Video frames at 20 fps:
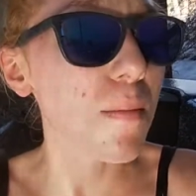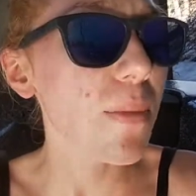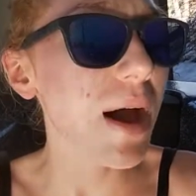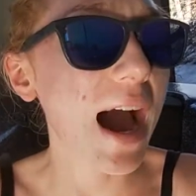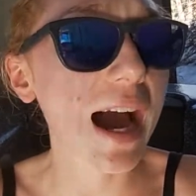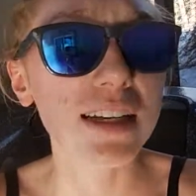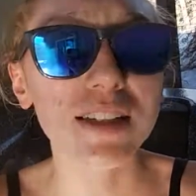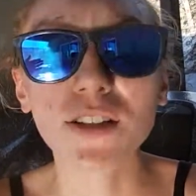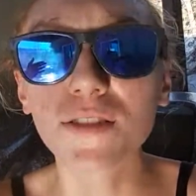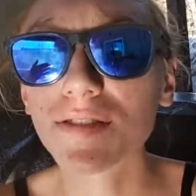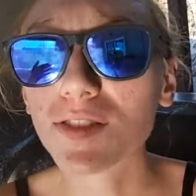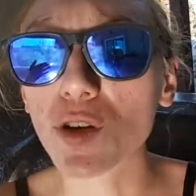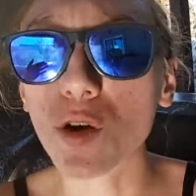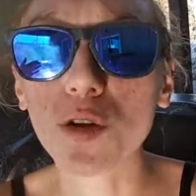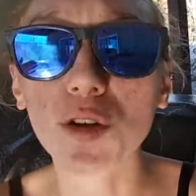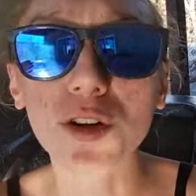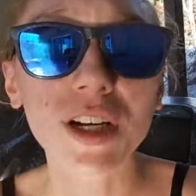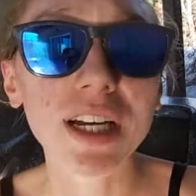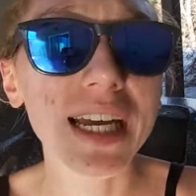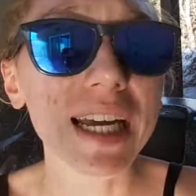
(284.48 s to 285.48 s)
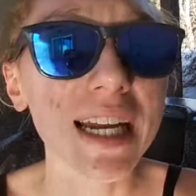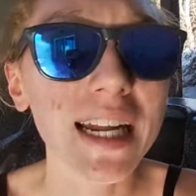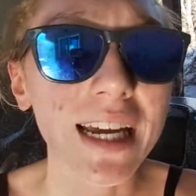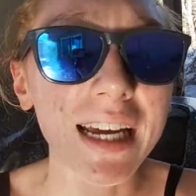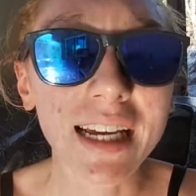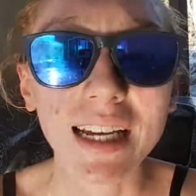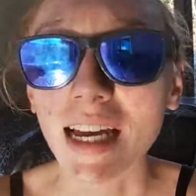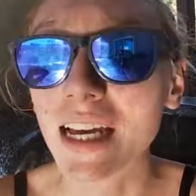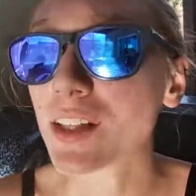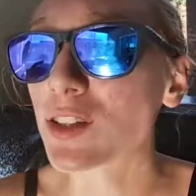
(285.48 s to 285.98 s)
passive solar
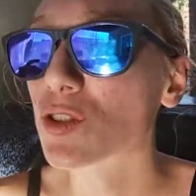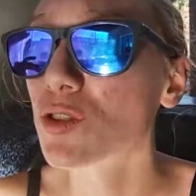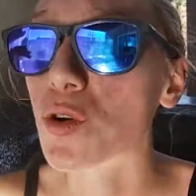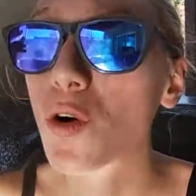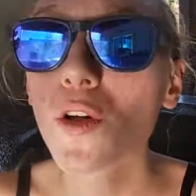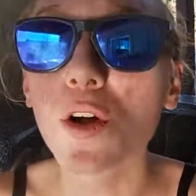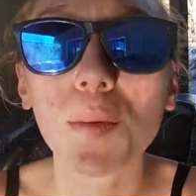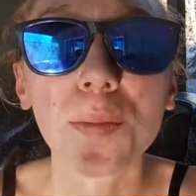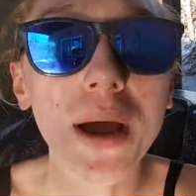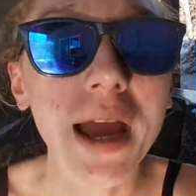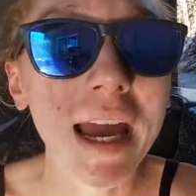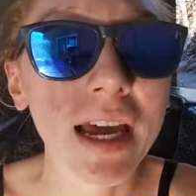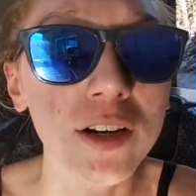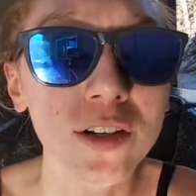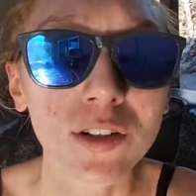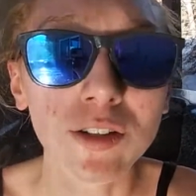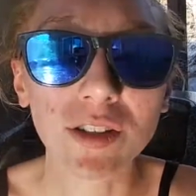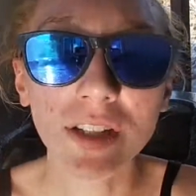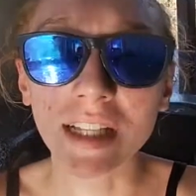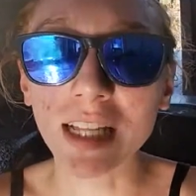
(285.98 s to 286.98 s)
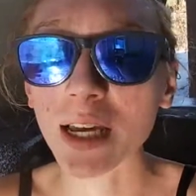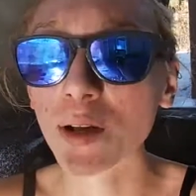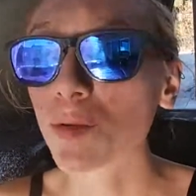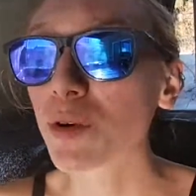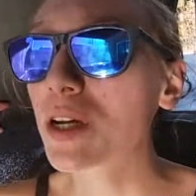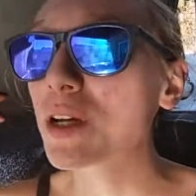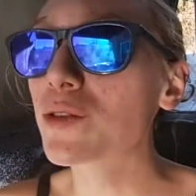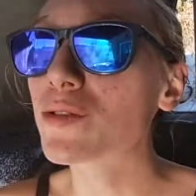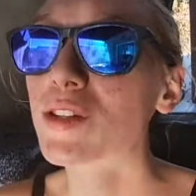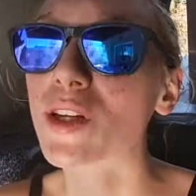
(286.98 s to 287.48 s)
heating and solar panels, and they
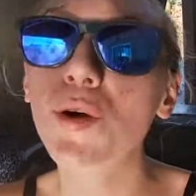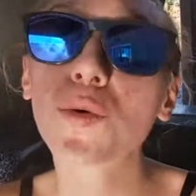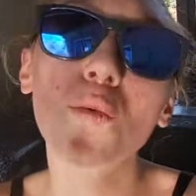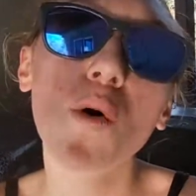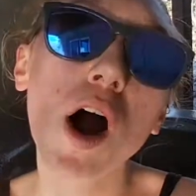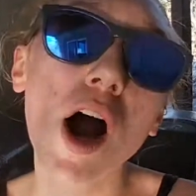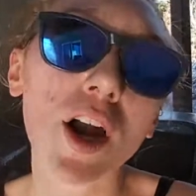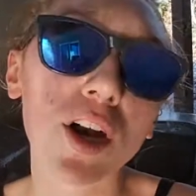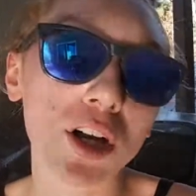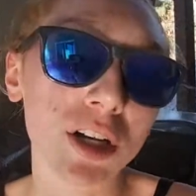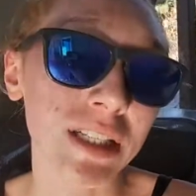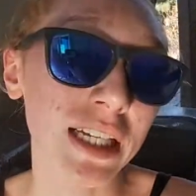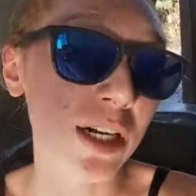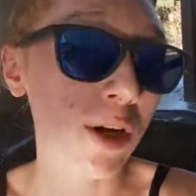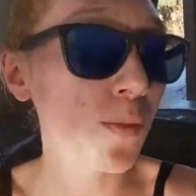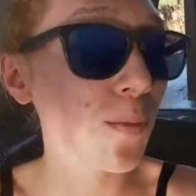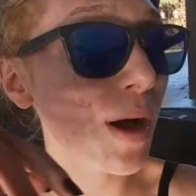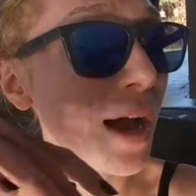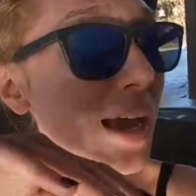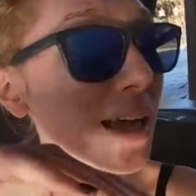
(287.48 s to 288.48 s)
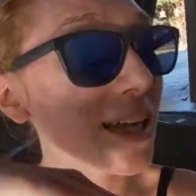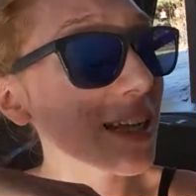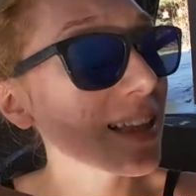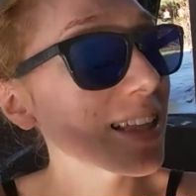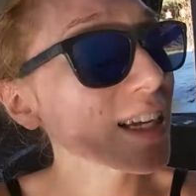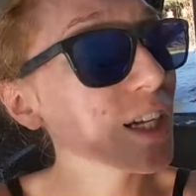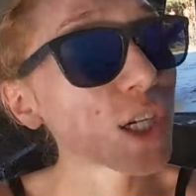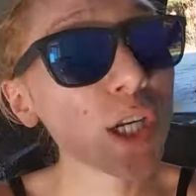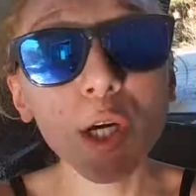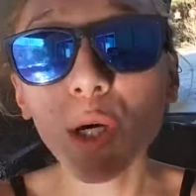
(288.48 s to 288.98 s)
reuse their water and they don't buy
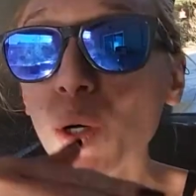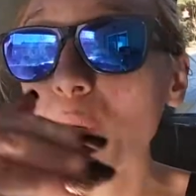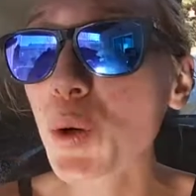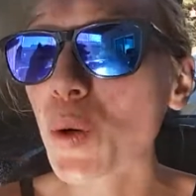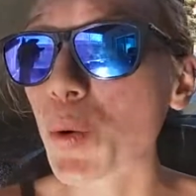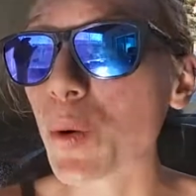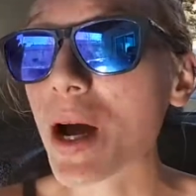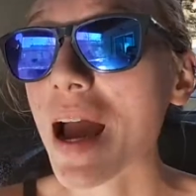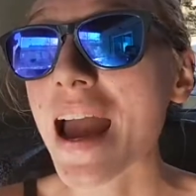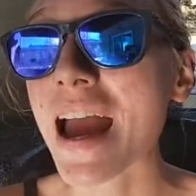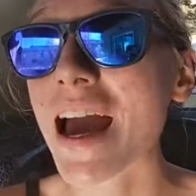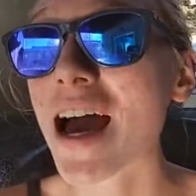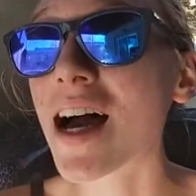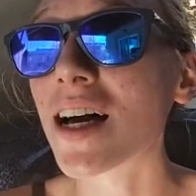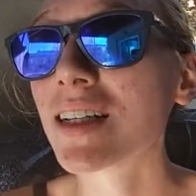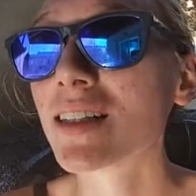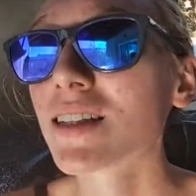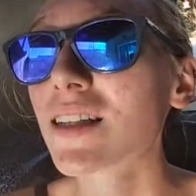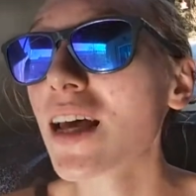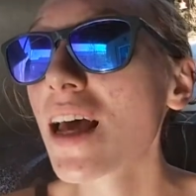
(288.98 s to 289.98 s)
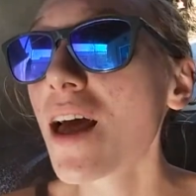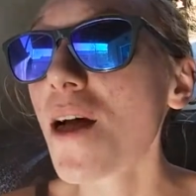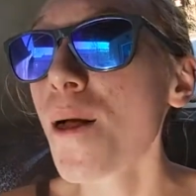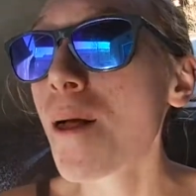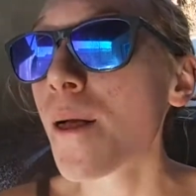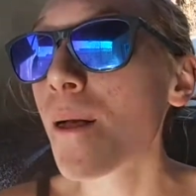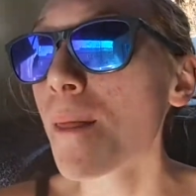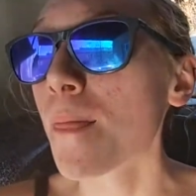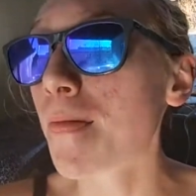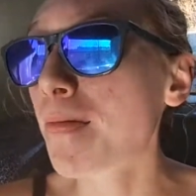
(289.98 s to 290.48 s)
anything new, and
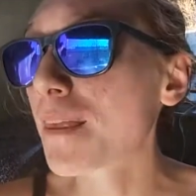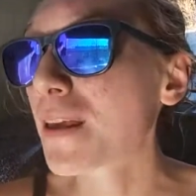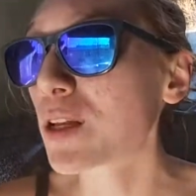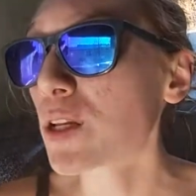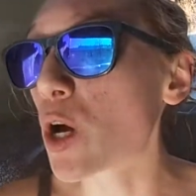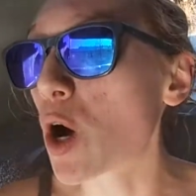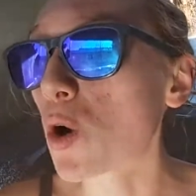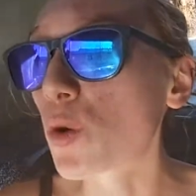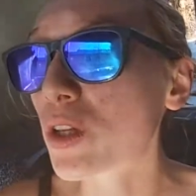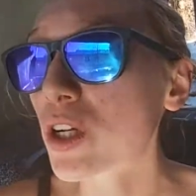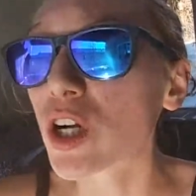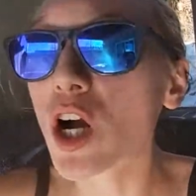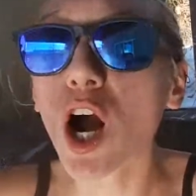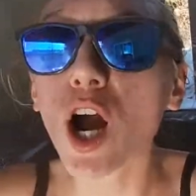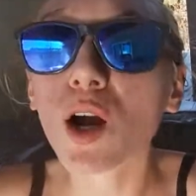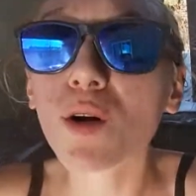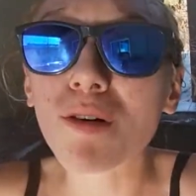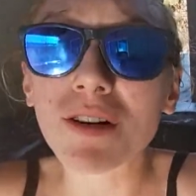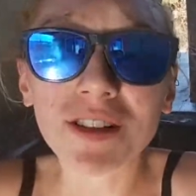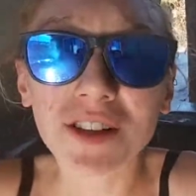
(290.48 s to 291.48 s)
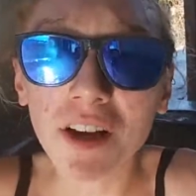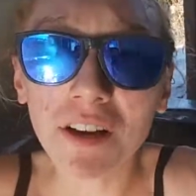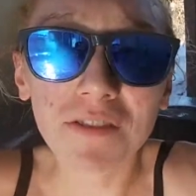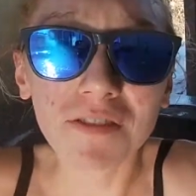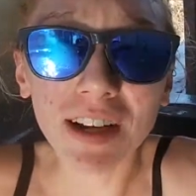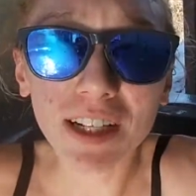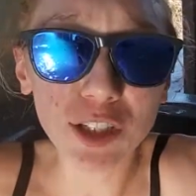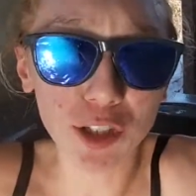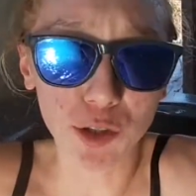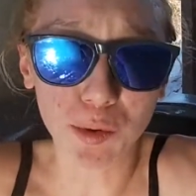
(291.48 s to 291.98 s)
you know, their car runs on
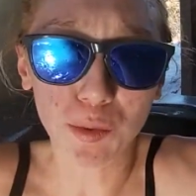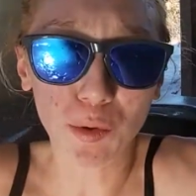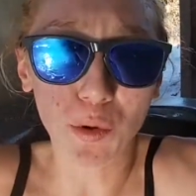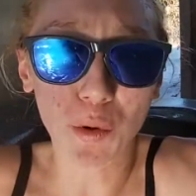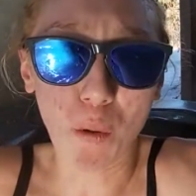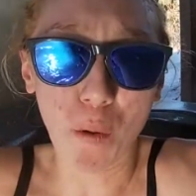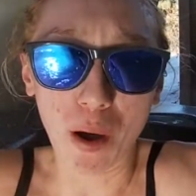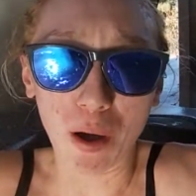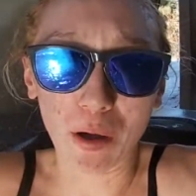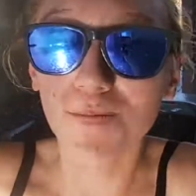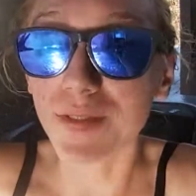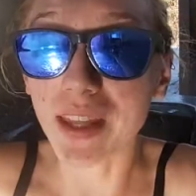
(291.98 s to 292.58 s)
vegetable oil.